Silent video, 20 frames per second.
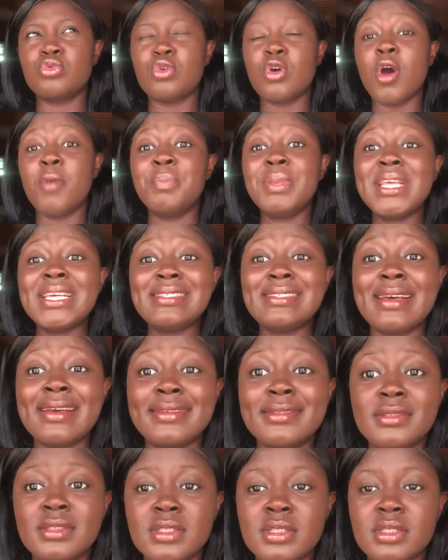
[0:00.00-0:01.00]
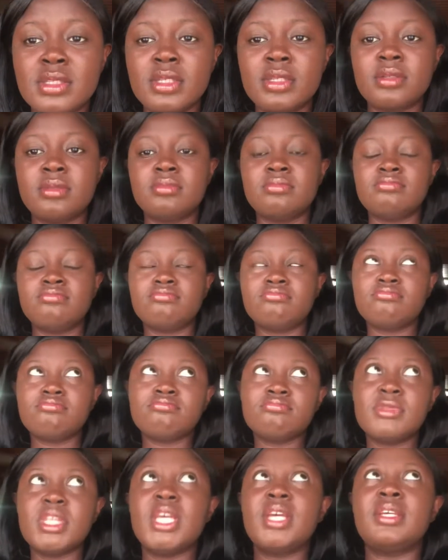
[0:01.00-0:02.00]
Unpleasant.
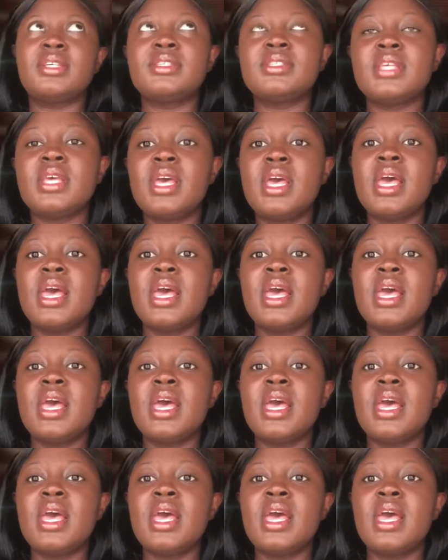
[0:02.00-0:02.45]
Yes,